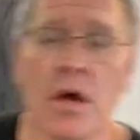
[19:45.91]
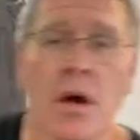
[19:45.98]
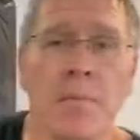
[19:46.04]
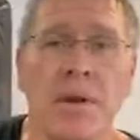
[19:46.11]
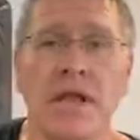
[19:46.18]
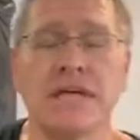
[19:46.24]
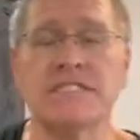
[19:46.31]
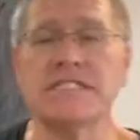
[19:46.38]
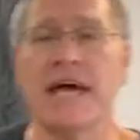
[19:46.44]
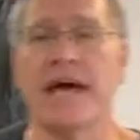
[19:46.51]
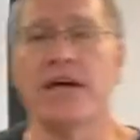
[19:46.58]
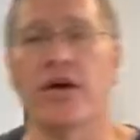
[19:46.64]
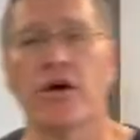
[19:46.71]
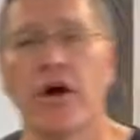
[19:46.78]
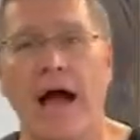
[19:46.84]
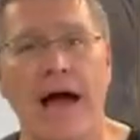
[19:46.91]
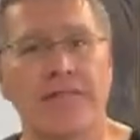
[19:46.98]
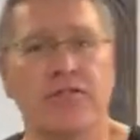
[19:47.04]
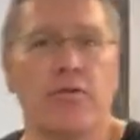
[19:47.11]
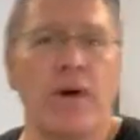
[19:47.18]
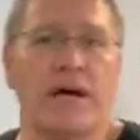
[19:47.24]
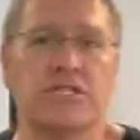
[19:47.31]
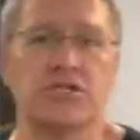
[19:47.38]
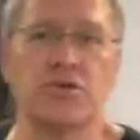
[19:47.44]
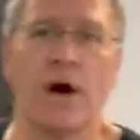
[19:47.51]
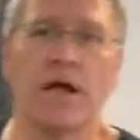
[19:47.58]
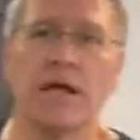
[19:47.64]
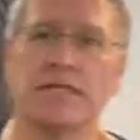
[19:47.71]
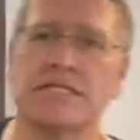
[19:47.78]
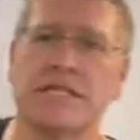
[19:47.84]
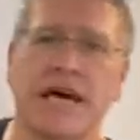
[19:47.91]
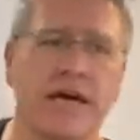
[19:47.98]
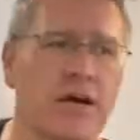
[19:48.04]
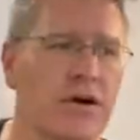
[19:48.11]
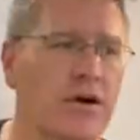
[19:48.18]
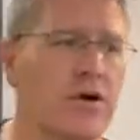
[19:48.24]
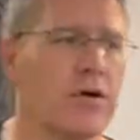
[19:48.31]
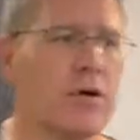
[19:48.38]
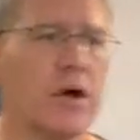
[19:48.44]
But let's say you're at the restaurant, let's say you're